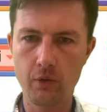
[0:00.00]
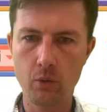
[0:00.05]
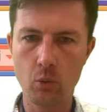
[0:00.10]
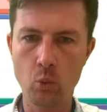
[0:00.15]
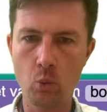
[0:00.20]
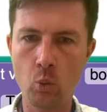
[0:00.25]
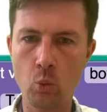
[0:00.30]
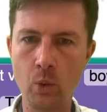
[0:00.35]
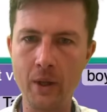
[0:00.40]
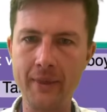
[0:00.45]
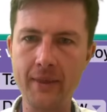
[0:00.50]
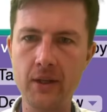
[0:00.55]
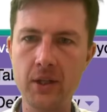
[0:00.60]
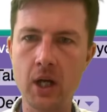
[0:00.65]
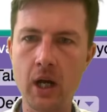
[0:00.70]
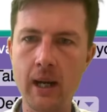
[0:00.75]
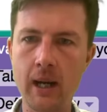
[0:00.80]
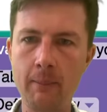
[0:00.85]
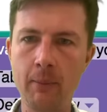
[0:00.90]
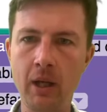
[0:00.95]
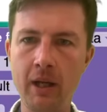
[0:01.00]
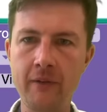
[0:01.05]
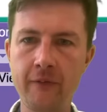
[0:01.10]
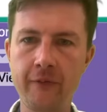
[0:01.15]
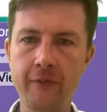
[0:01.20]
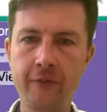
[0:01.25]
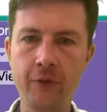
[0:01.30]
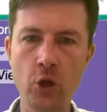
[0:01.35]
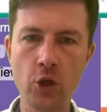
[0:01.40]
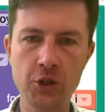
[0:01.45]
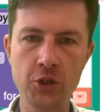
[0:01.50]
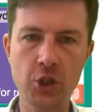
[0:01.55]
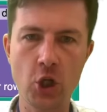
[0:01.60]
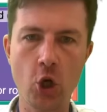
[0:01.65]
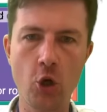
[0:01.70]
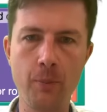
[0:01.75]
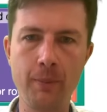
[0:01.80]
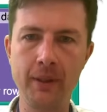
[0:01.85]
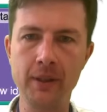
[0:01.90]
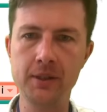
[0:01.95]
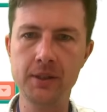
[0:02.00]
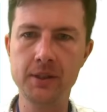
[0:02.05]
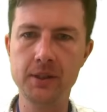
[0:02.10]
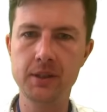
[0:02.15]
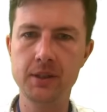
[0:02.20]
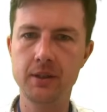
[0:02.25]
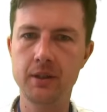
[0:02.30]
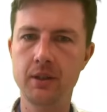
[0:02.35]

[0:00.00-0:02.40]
When the timeline first opens,